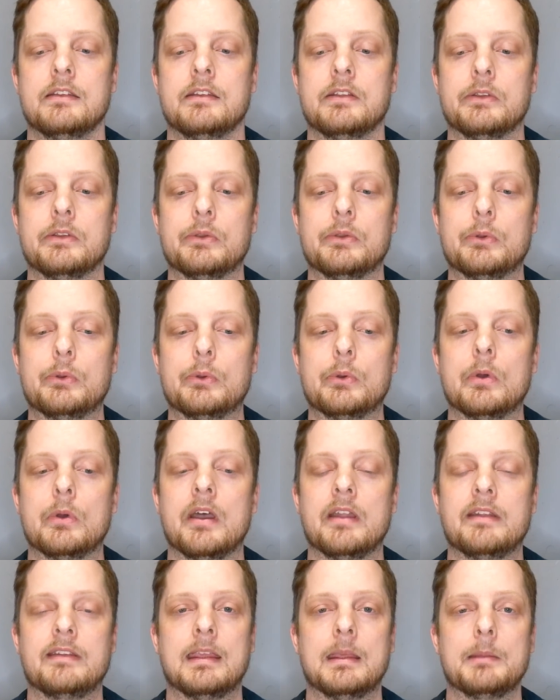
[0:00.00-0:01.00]

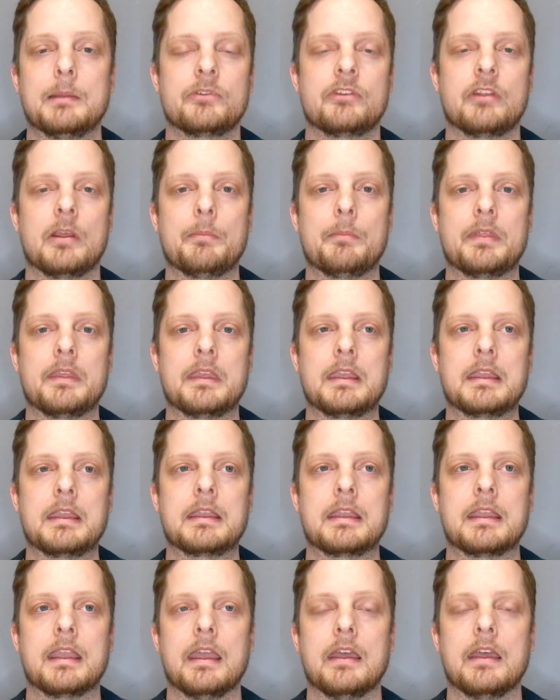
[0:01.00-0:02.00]
to attempt
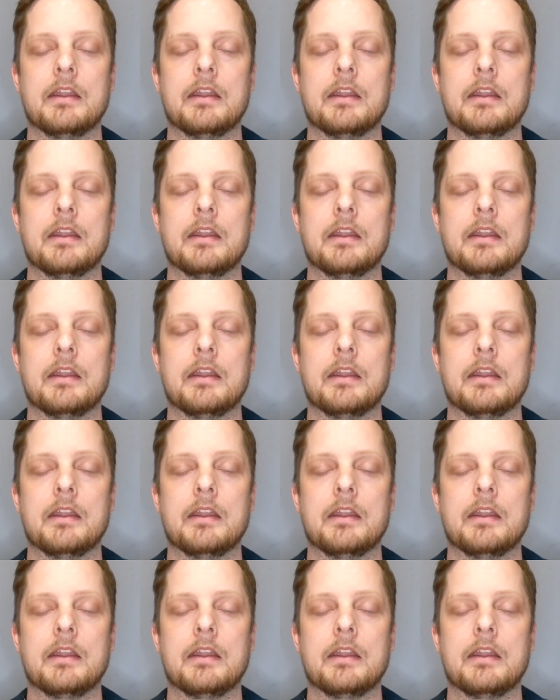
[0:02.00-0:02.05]
something,